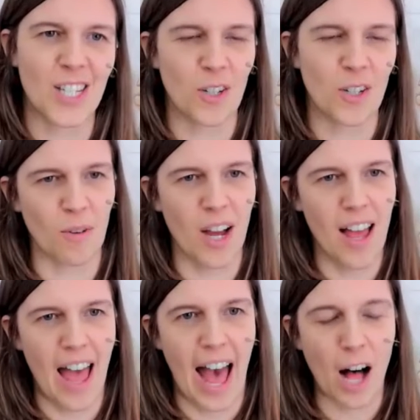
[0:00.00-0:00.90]
to
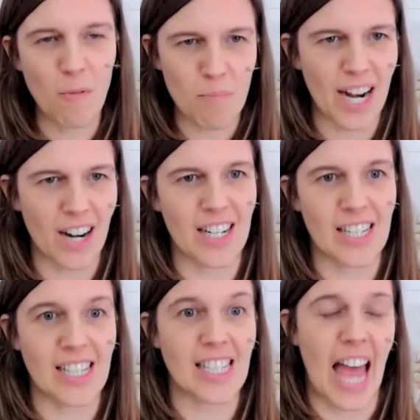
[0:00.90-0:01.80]
help
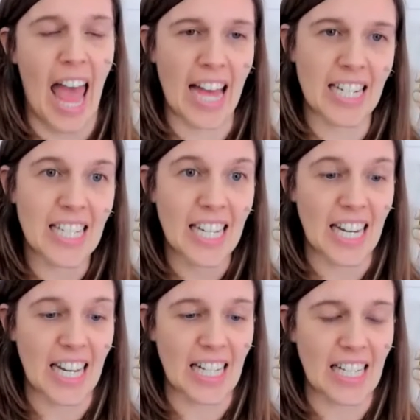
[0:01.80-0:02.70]
parents and
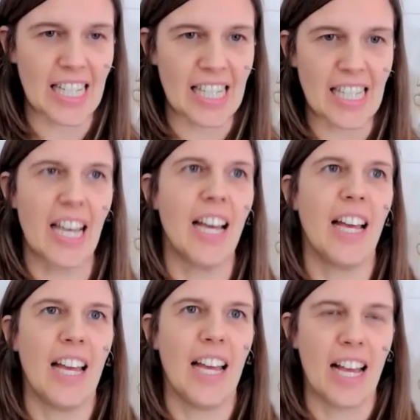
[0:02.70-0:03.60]
teens
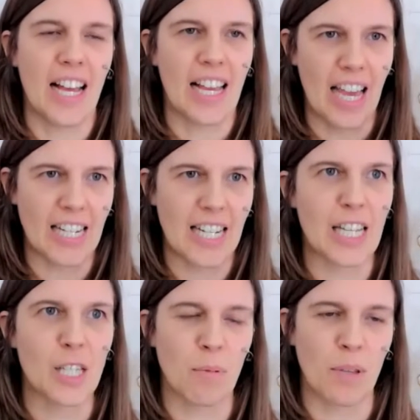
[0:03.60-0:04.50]
get to
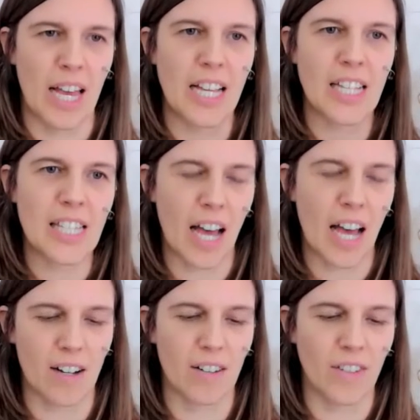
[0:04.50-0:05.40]
this place
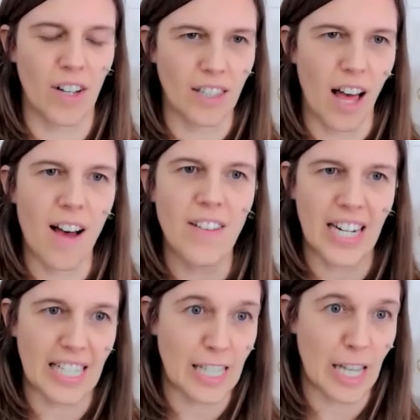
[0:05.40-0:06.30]
of love and
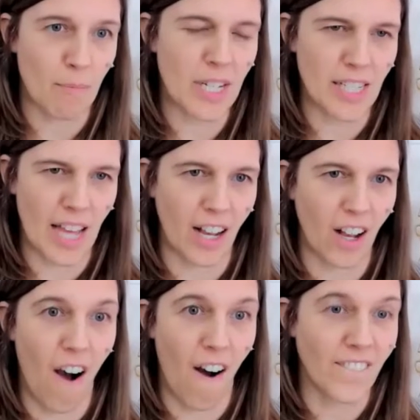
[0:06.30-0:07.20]
acceptance and
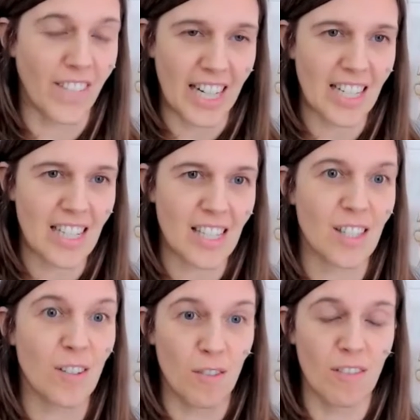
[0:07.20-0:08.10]

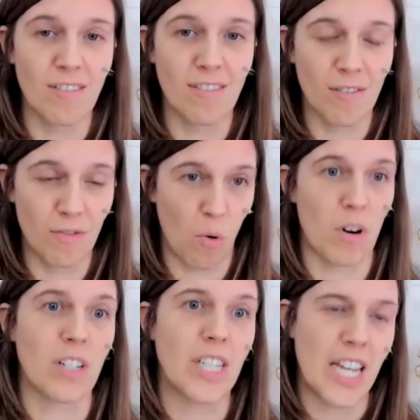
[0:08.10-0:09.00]
confidence
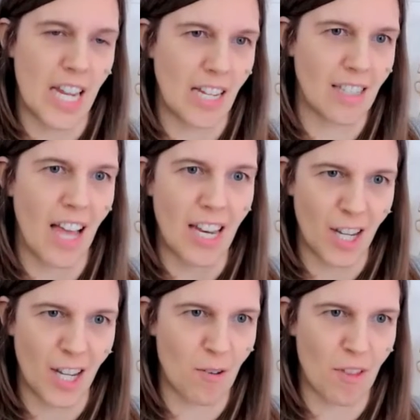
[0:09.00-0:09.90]
for teens and
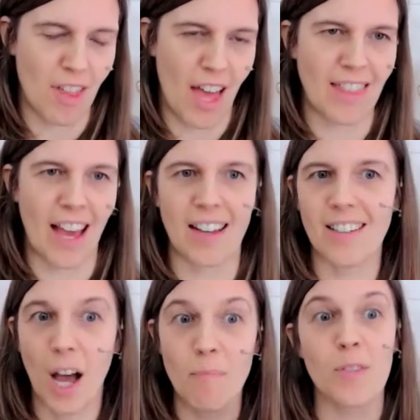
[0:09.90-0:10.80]
youth. And that
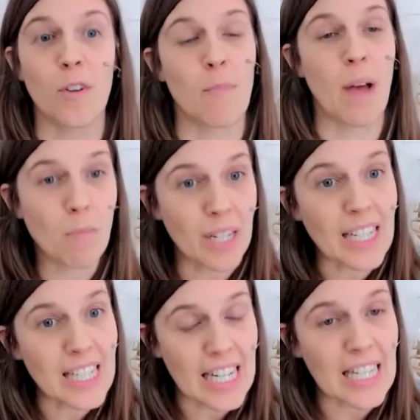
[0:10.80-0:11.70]
comes from
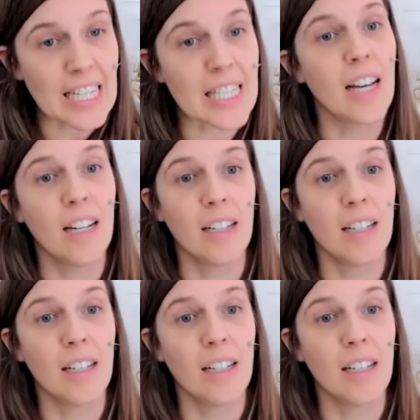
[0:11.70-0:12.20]
helping teens